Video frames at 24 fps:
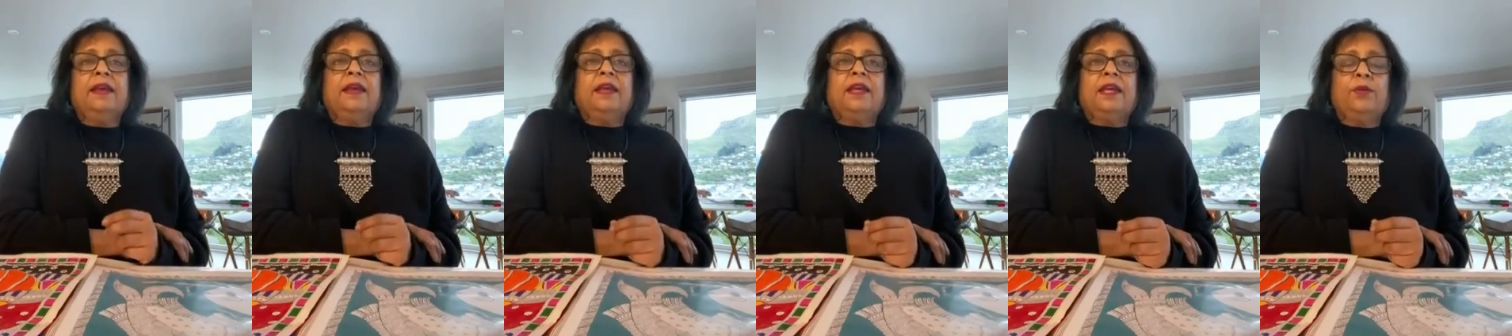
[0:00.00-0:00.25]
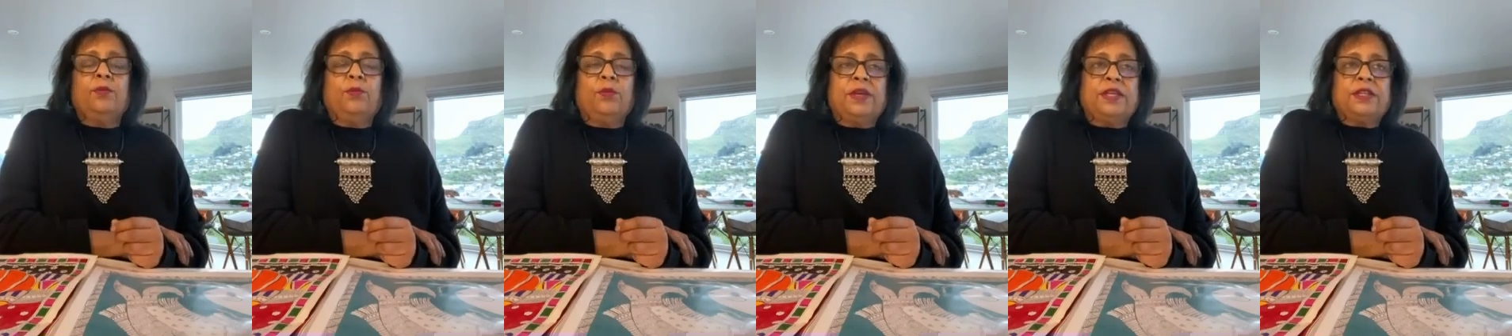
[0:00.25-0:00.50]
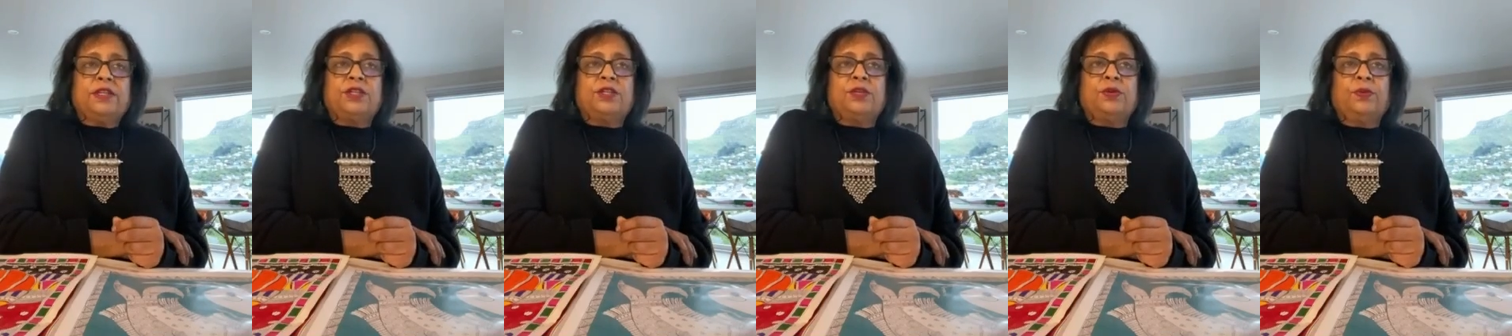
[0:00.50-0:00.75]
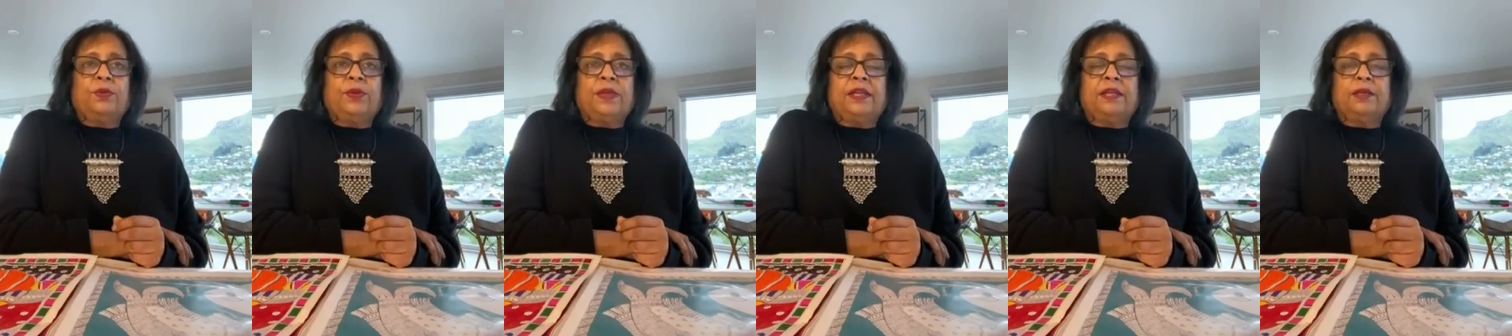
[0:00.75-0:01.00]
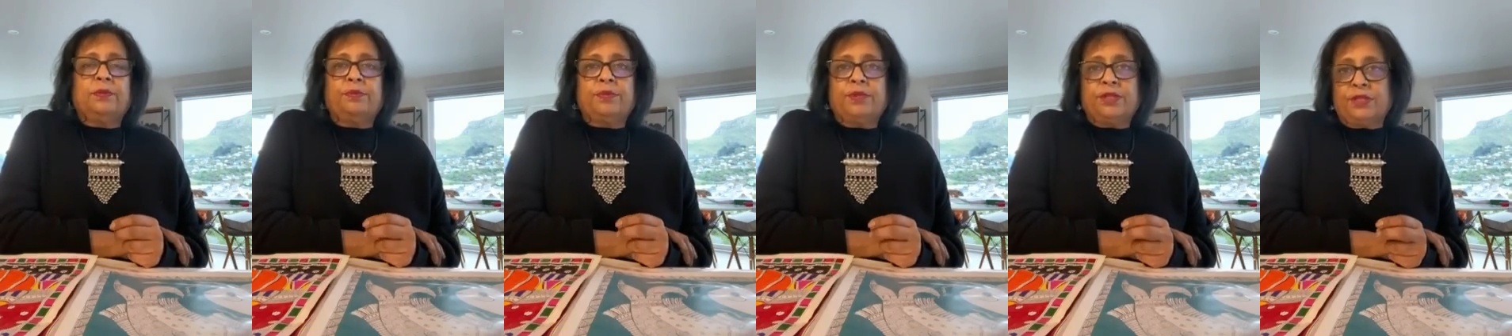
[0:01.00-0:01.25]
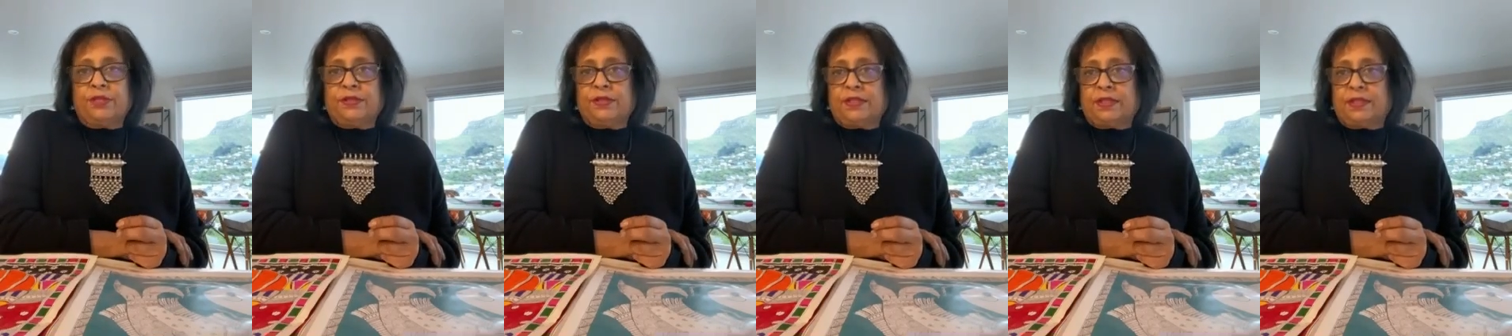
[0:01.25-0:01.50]
in which we can
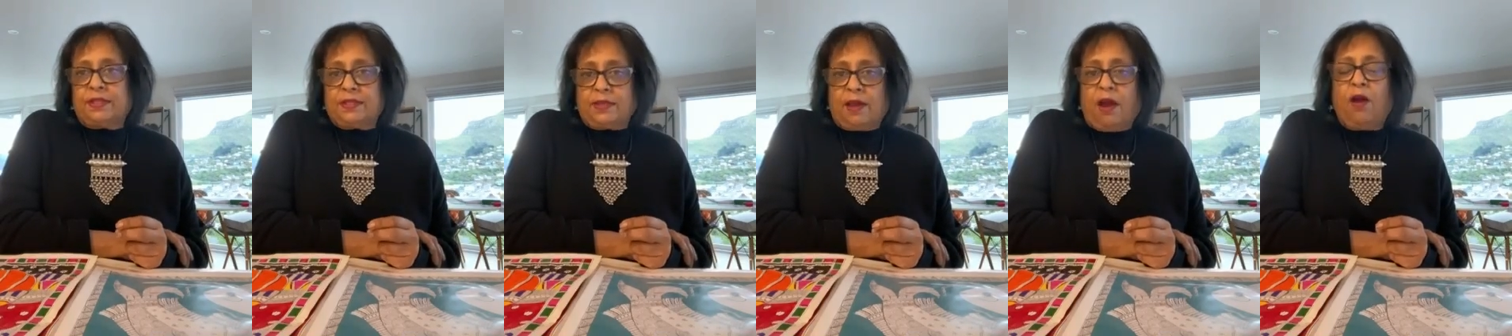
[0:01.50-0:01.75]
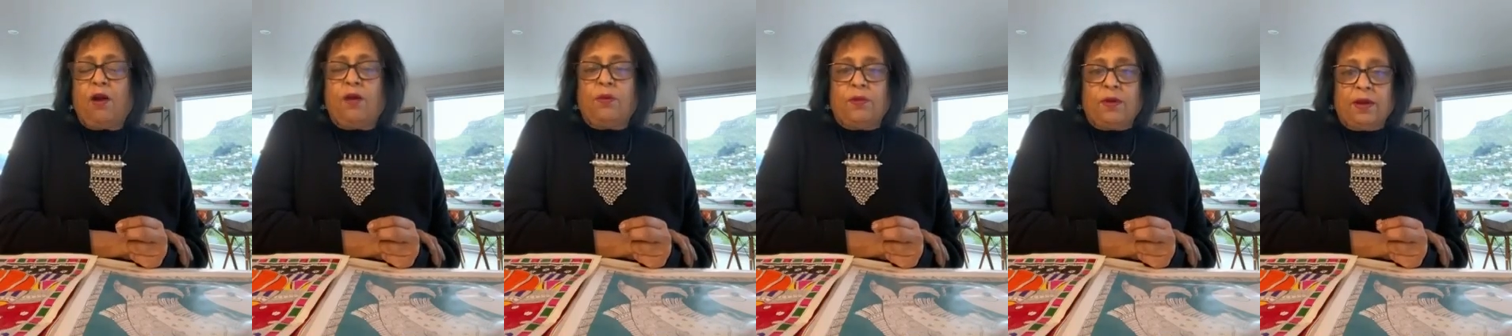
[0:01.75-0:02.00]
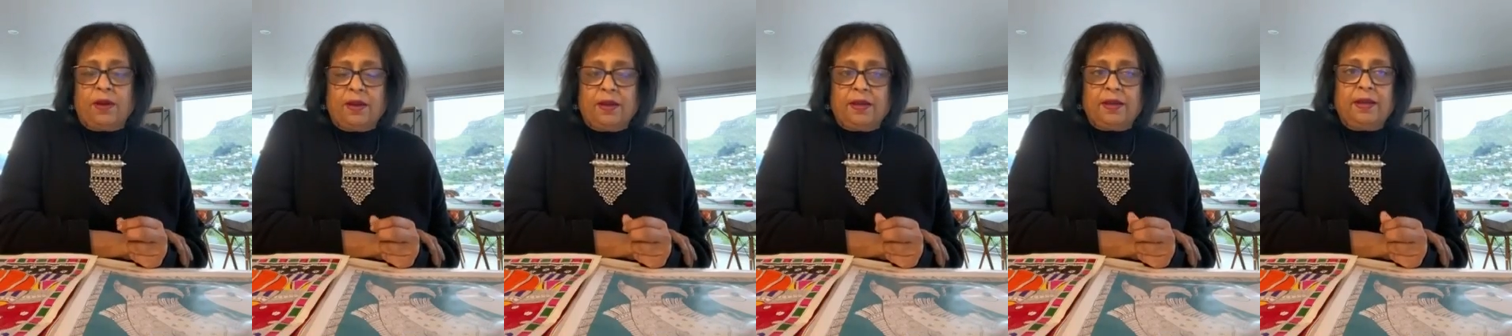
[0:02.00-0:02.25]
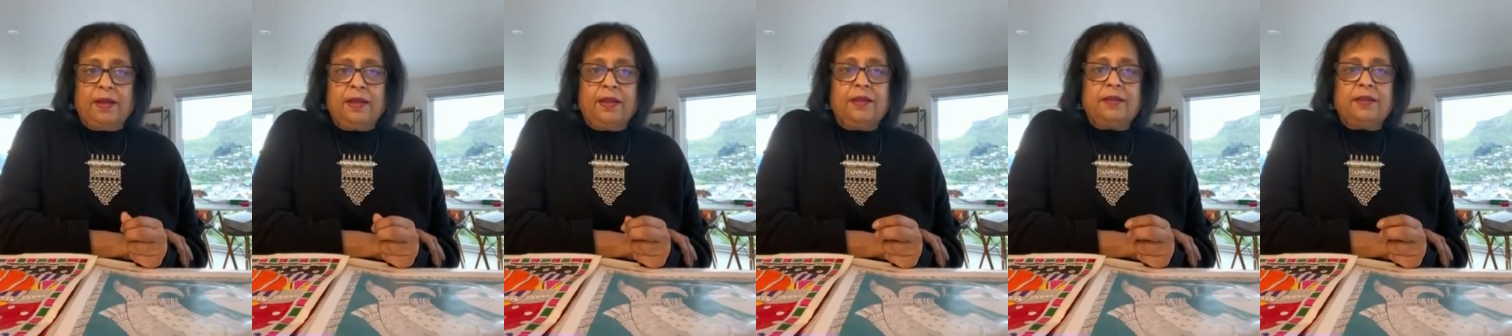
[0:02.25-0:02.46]
produce this artwork.